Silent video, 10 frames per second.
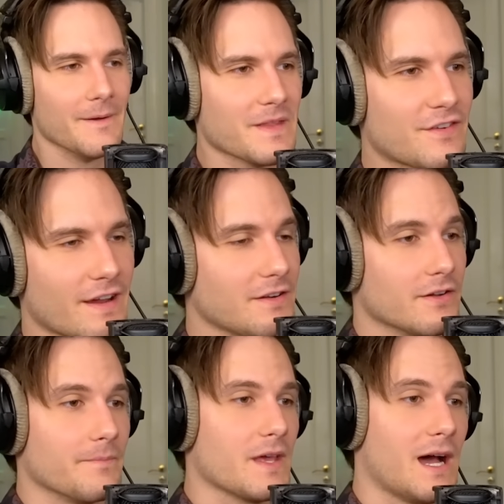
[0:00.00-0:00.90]
It's like, no,
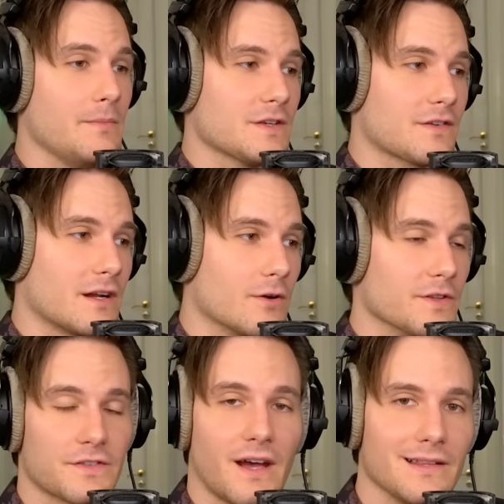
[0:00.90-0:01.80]
no, I'm just going to go
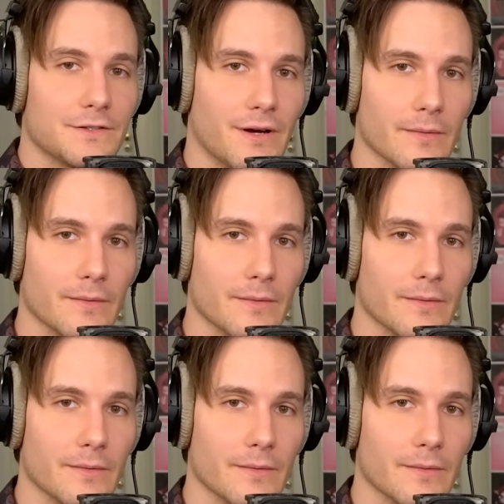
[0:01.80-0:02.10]
the silent route.